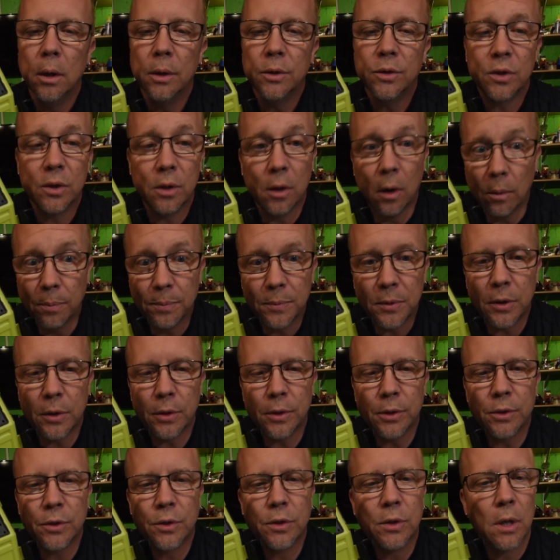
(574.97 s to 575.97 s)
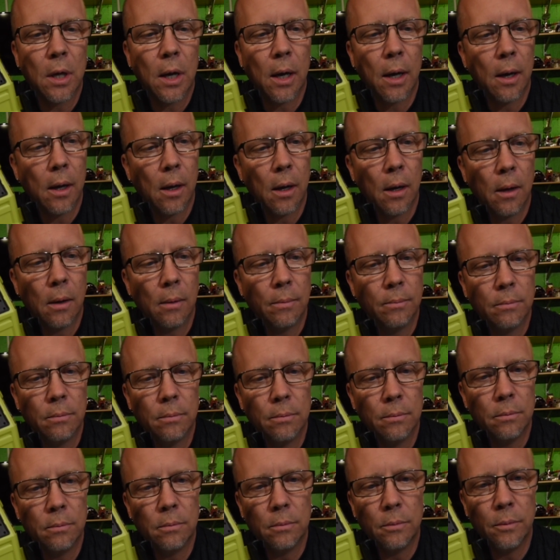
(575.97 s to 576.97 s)
sculptors,
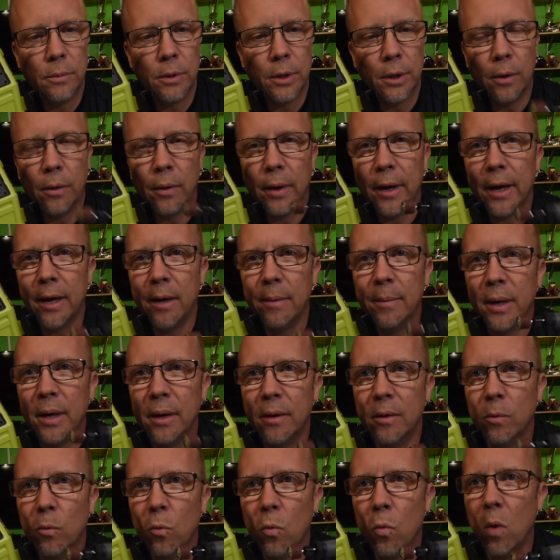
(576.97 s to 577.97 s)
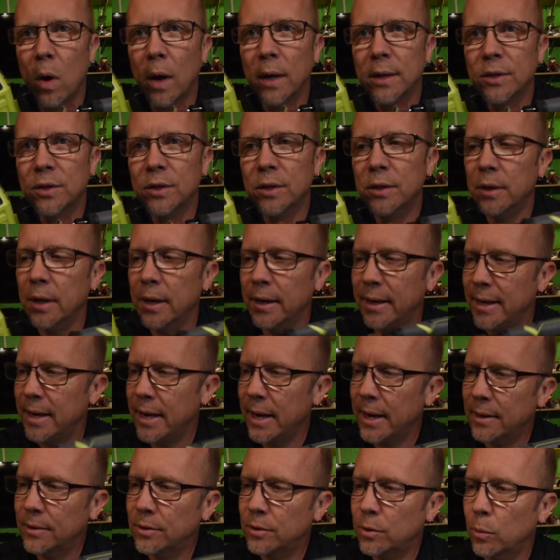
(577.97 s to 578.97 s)
you know, anybody that wants,
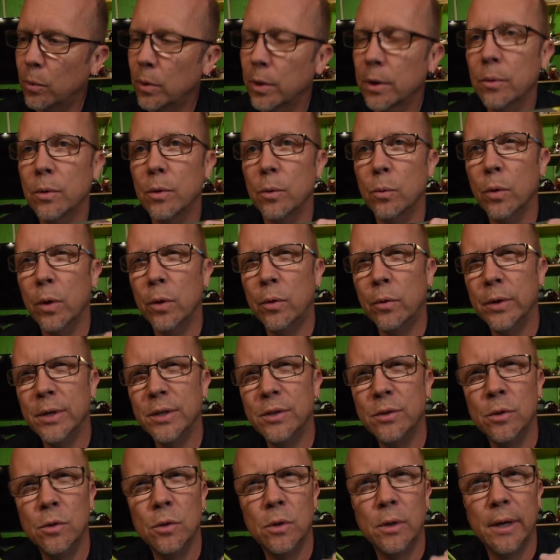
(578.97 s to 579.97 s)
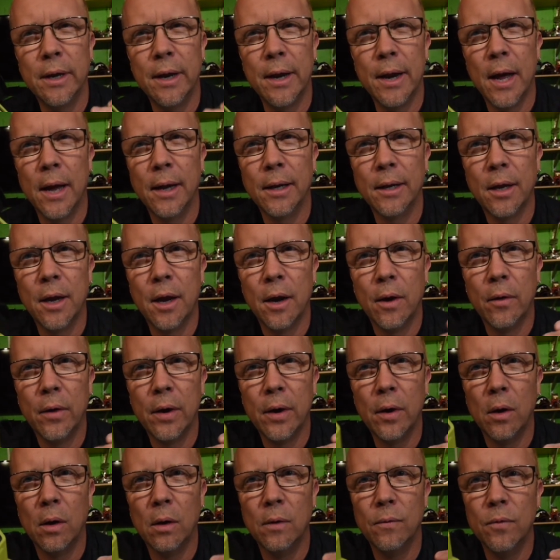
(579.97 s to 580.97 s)
again, to work with a rotary tool and not
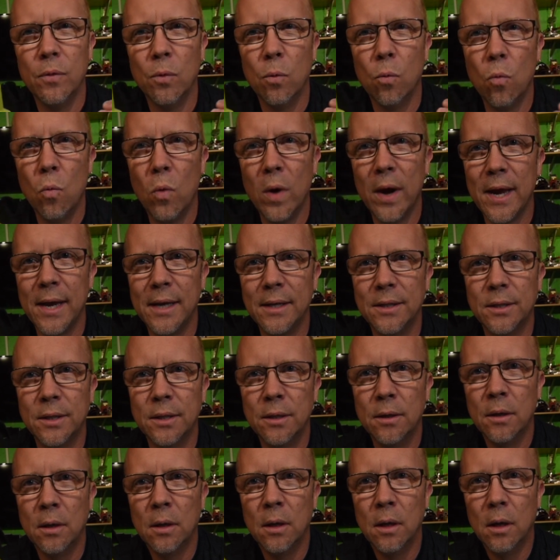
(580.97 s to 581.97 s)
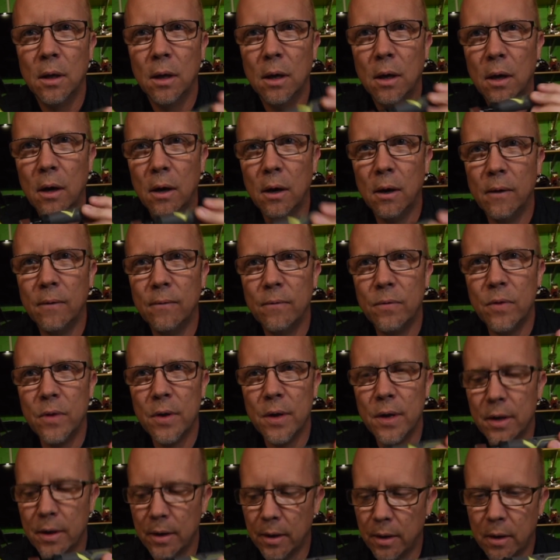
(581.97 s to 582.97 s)
carry all of the weight of
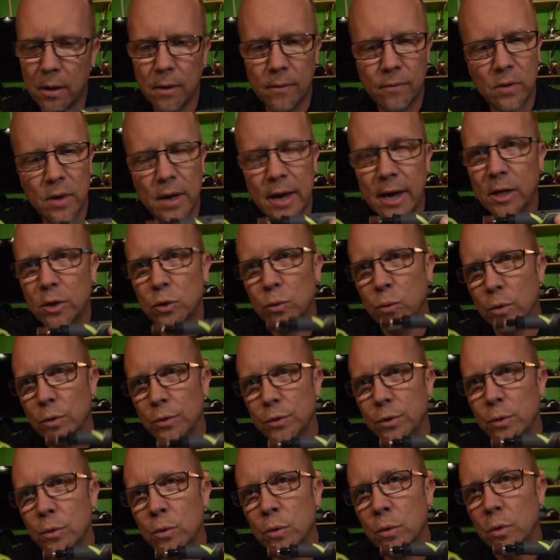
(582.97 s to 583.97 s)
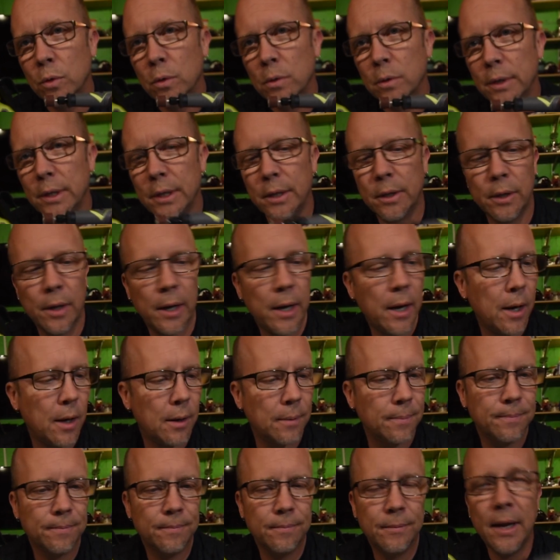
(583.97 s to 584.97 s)
the actual tool in their
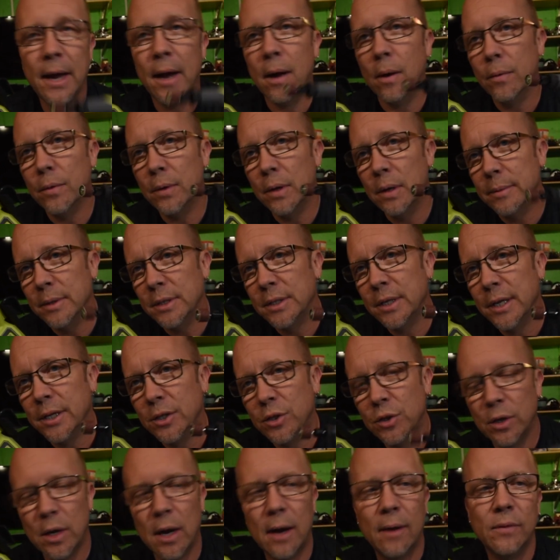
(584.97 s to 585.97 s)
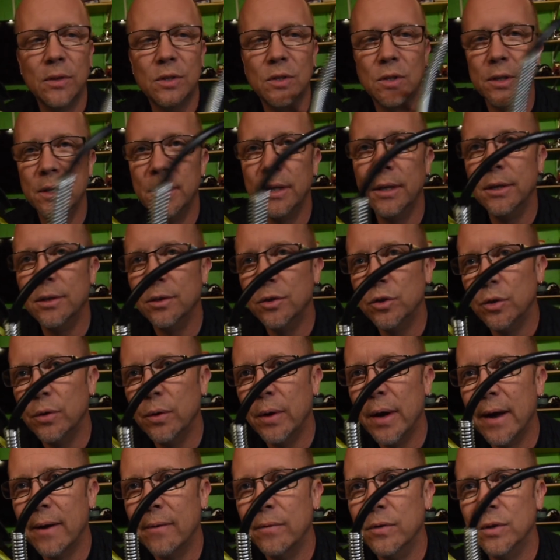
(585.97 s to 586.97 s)
hand. Now, the limitation obviously is you
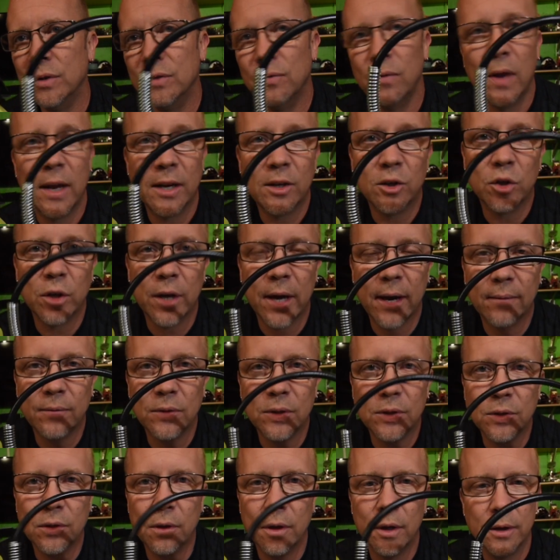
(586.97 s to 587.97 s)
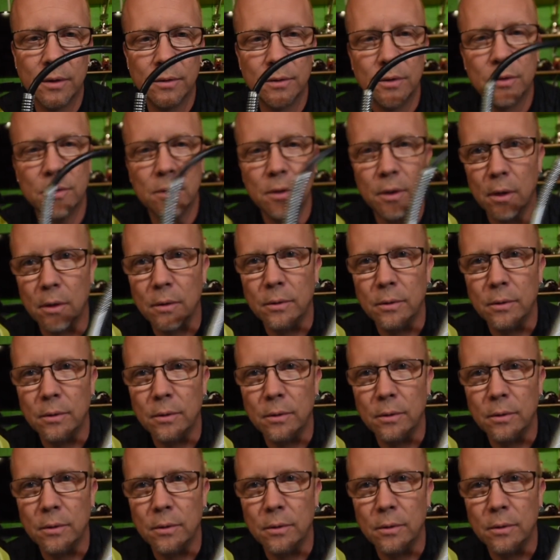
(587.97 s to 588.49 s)
have this flex shaft. It's